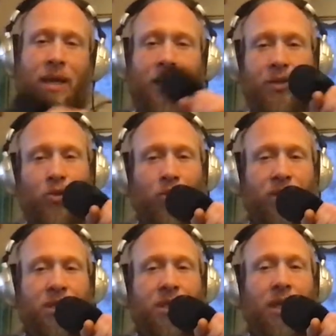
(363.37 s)
He drew a
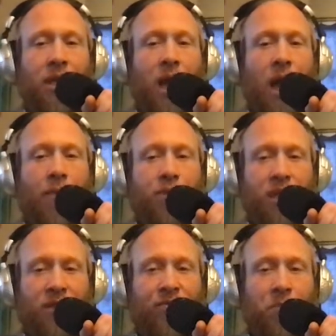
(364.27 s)
skinny
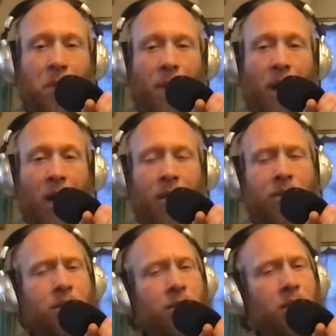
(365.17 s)
object from the
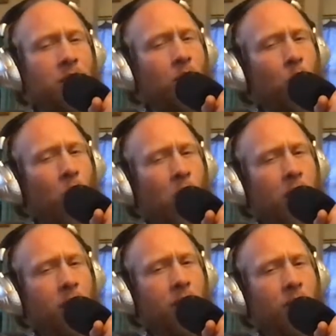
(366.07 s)
box, a
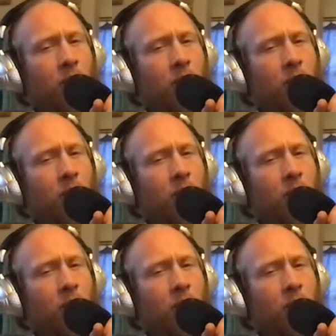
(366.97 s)
wand,